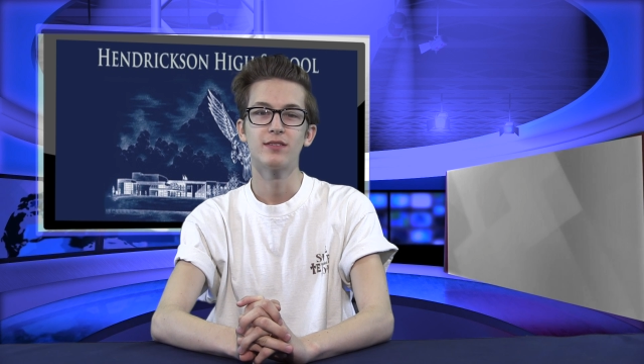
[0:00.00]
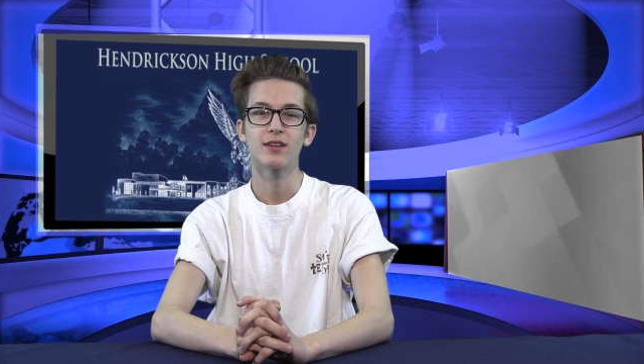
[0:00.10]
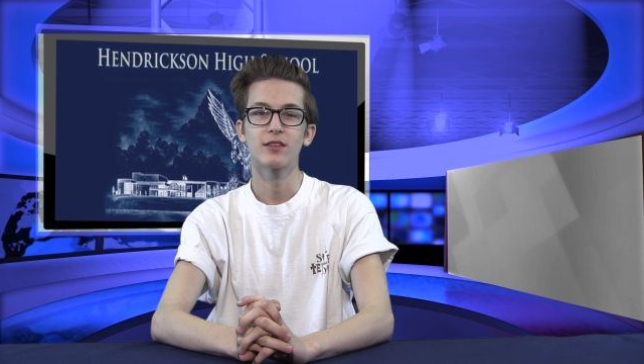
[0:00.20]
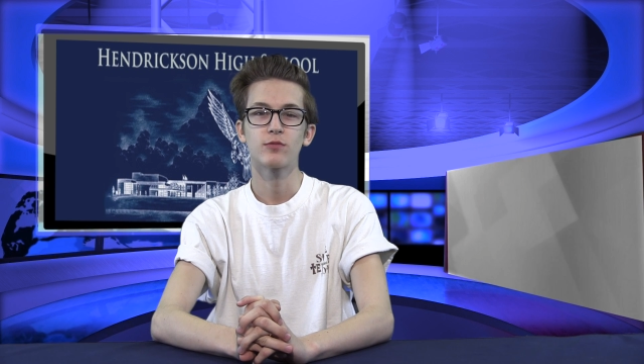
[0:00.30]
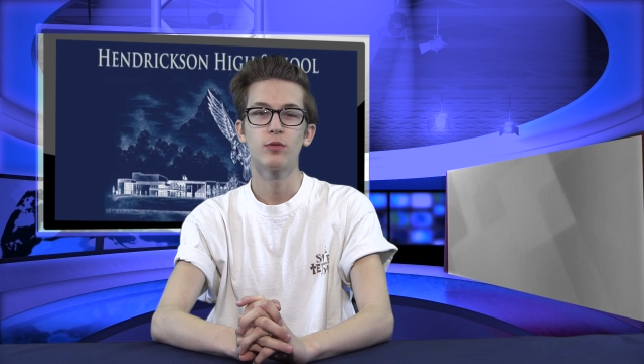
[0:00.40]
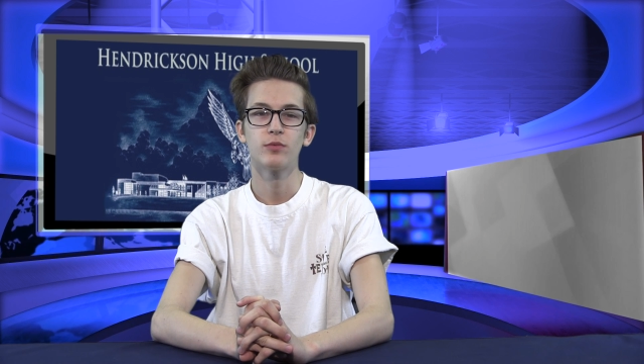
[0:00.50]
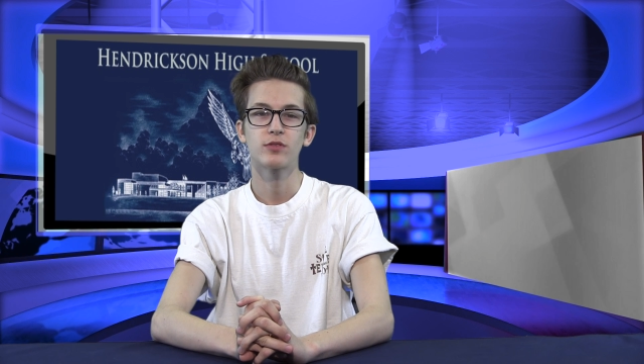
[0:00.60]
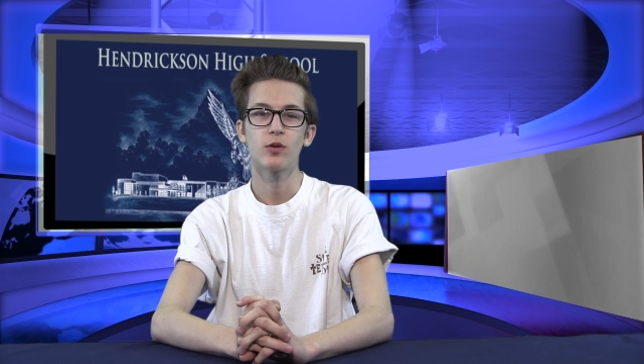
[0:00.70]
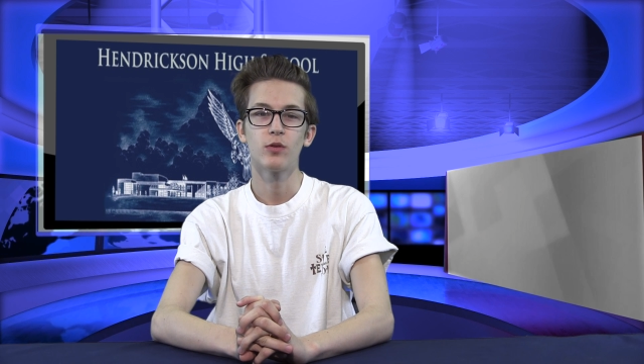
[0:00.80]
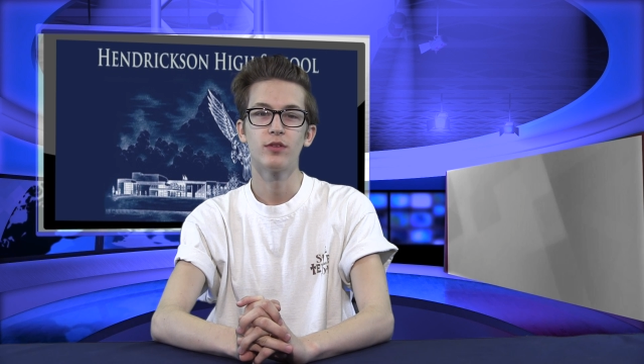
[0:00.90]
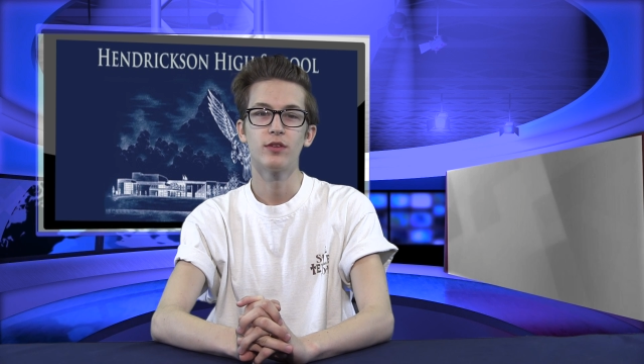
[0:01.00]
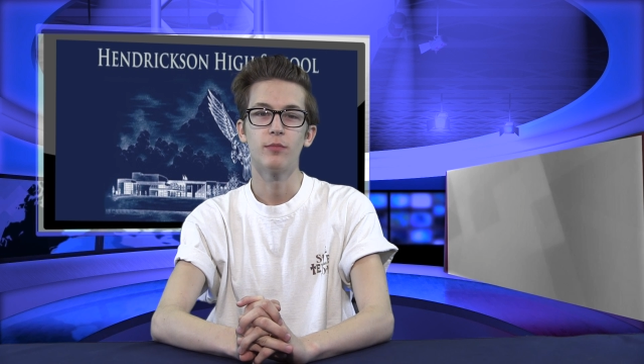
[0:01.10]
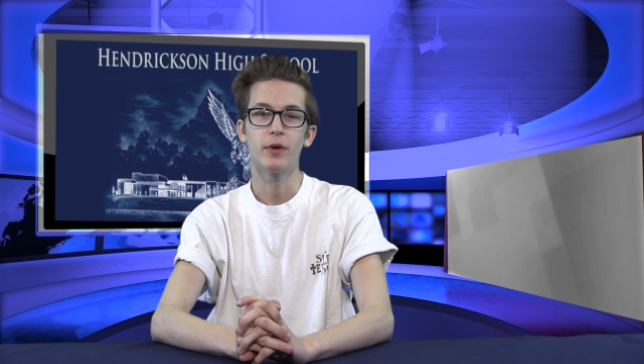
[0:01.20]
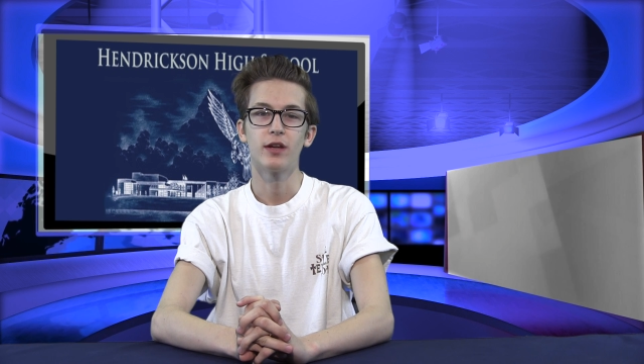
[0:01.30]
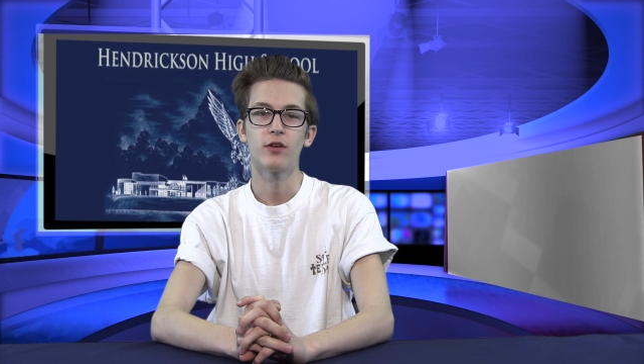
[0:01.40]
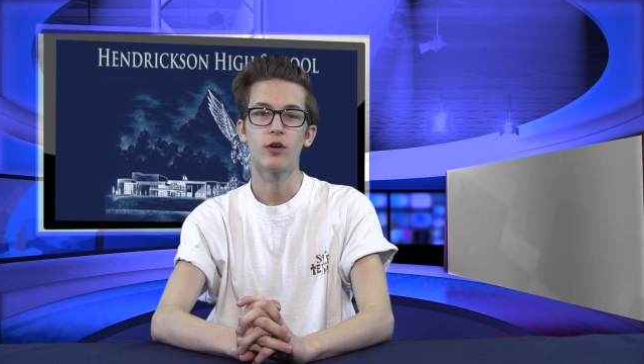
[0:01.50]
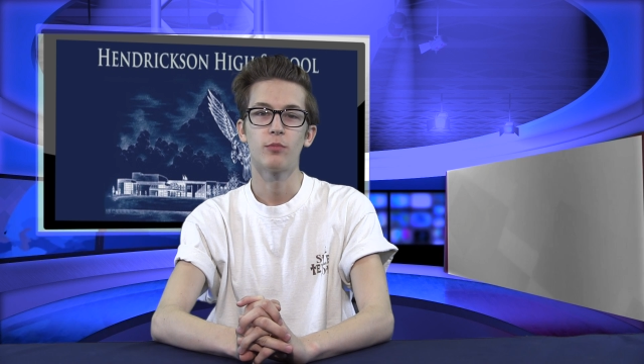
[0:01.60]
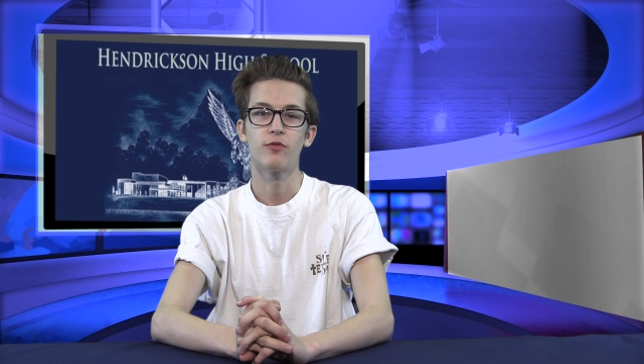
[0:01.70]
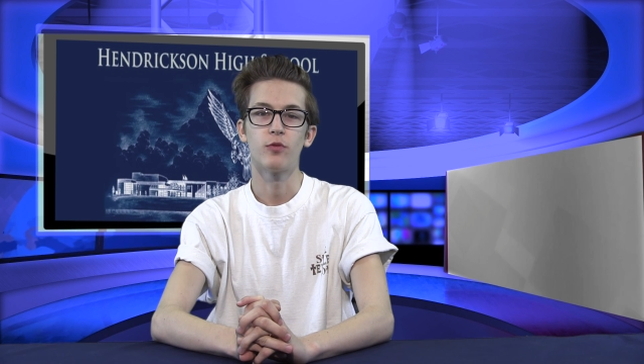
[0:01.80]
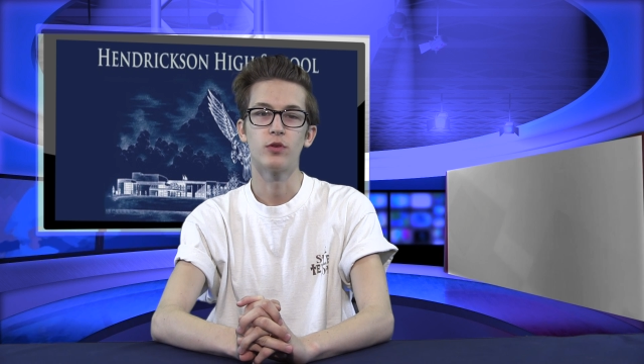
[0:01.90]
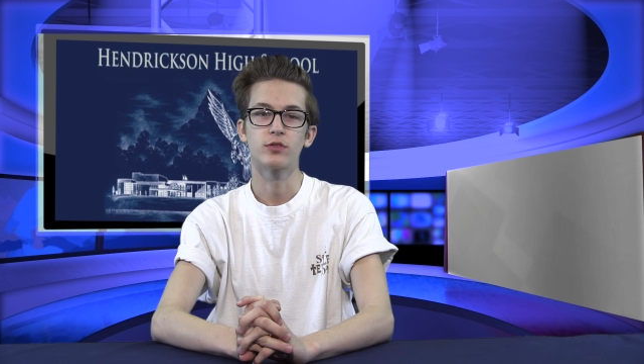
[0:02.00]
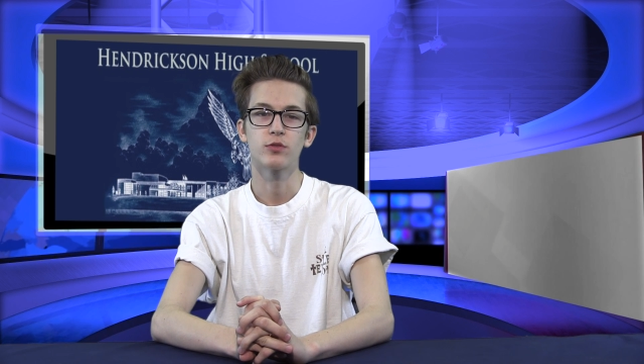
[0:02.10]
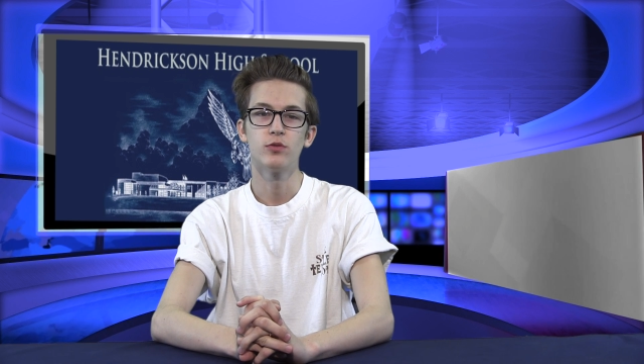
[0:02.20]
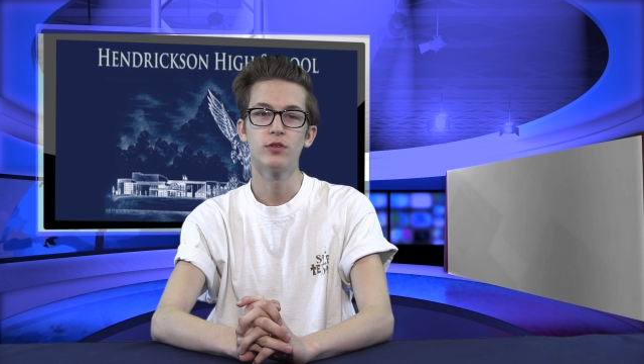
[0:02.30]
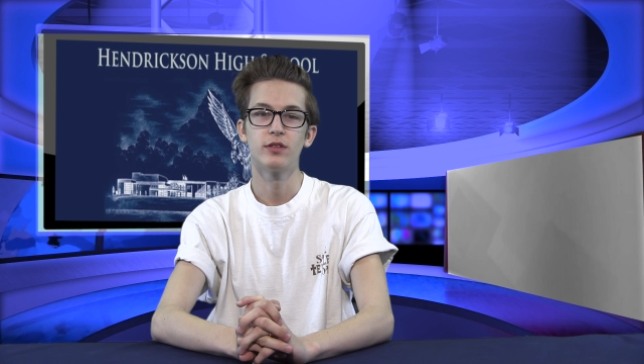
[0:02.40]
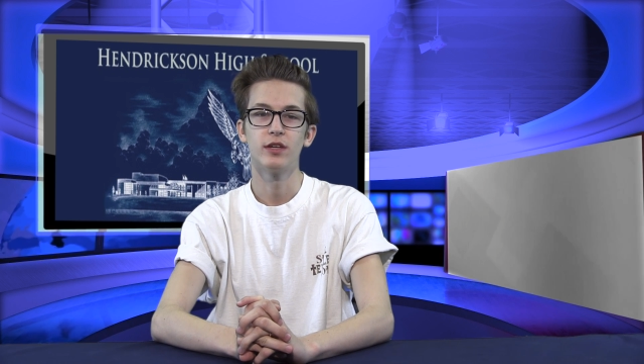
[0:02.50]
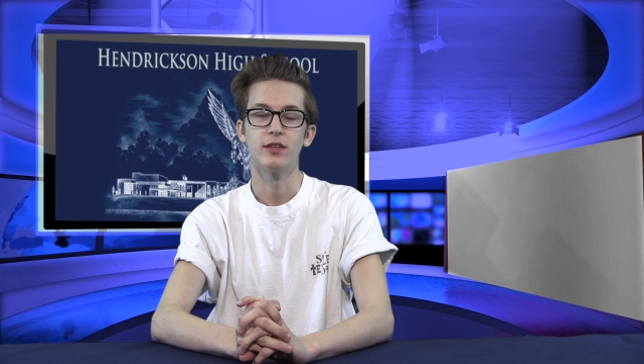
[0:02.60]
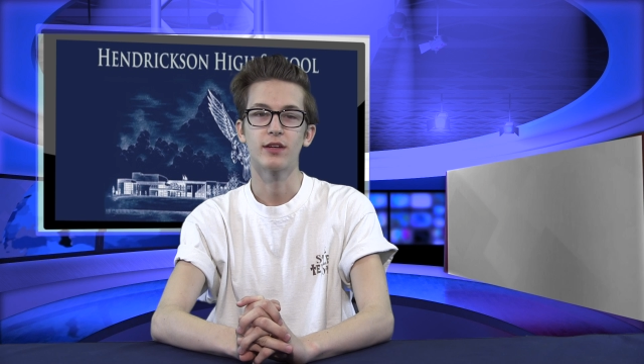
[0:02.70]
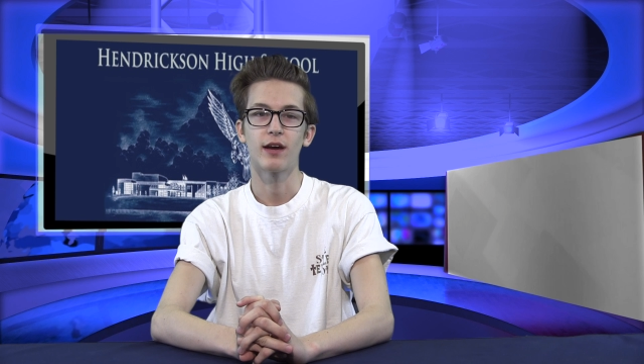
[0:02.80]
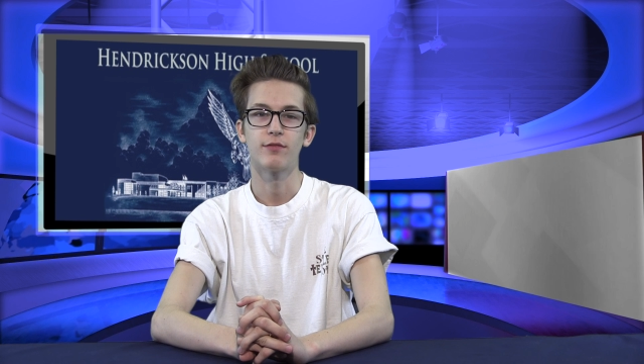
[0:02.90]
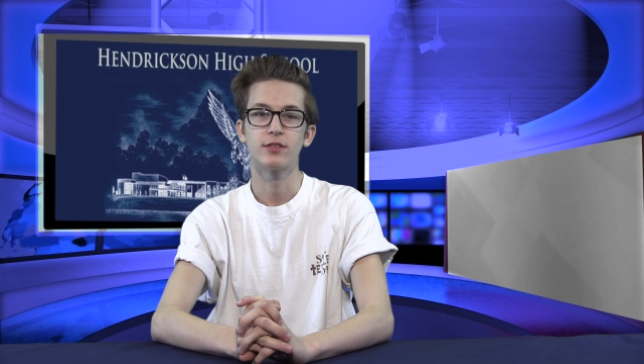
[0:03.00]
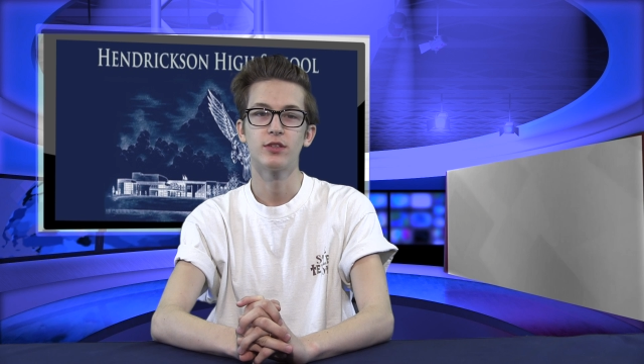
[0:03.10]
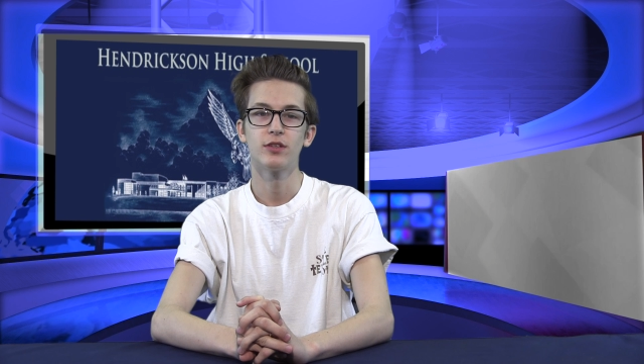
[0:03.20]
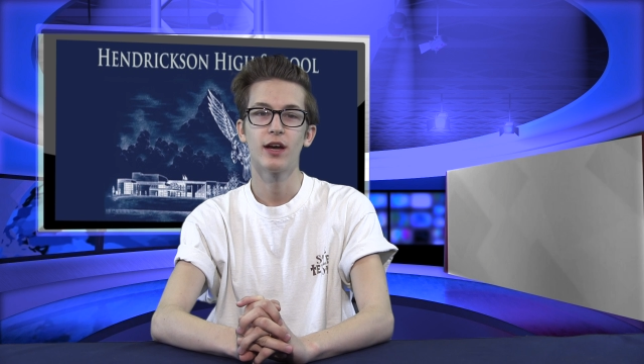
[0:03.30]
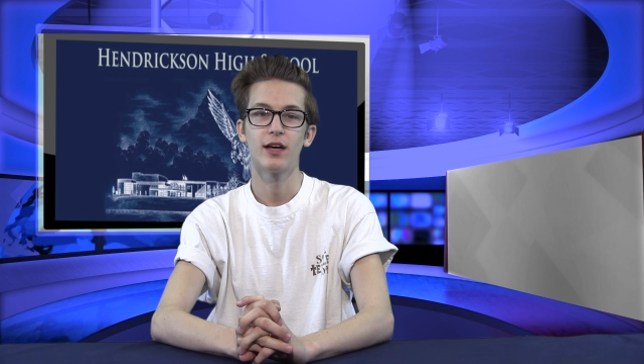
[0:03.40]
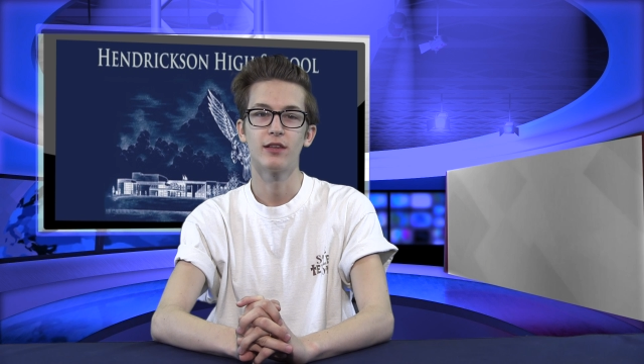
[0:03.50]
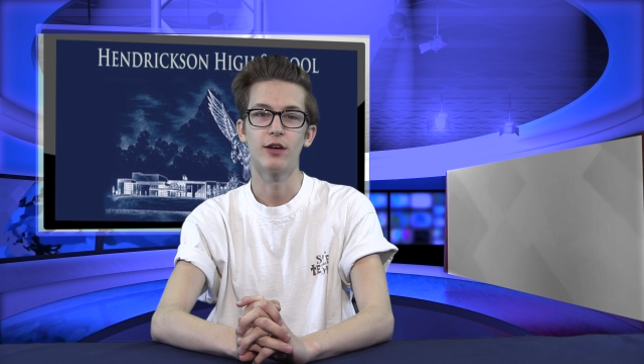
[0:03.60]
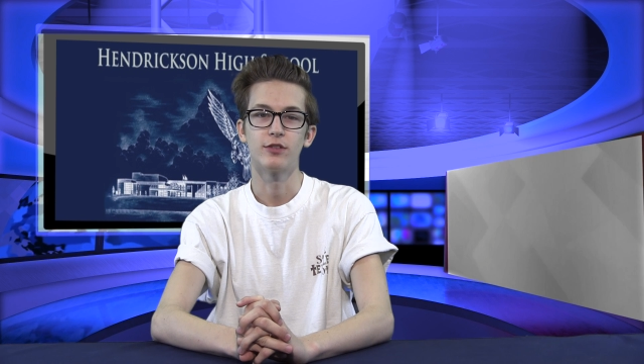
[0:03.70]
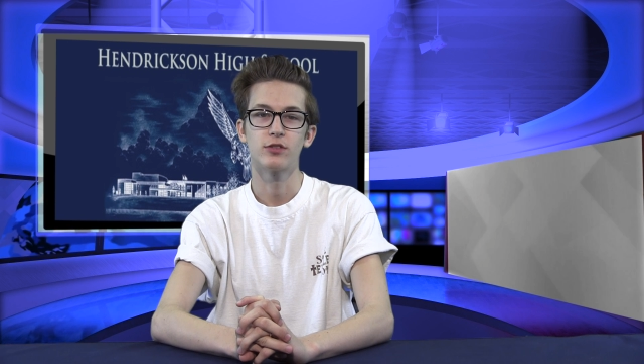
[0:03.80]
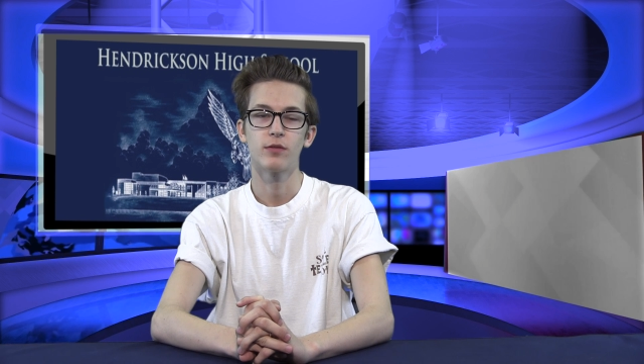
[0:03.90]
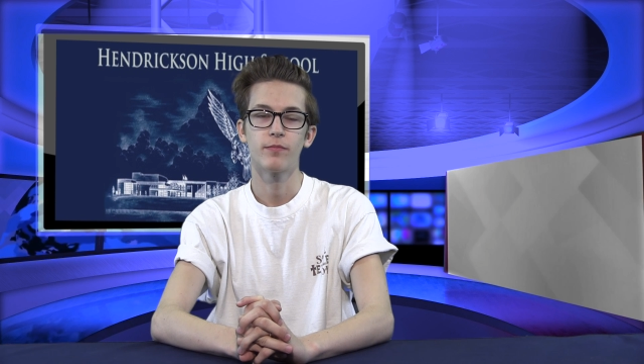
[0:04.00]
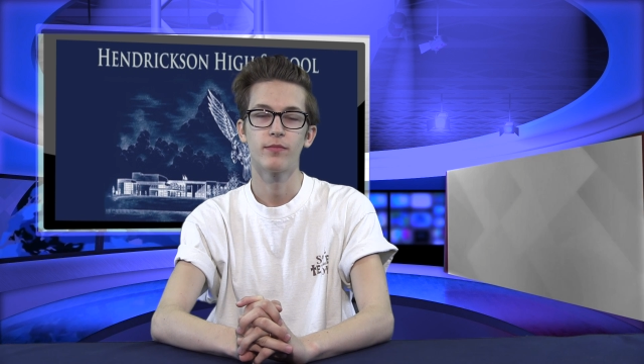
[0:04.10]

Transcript: Tickets will be sold in the main hall before school and in the cafeteria at lunch.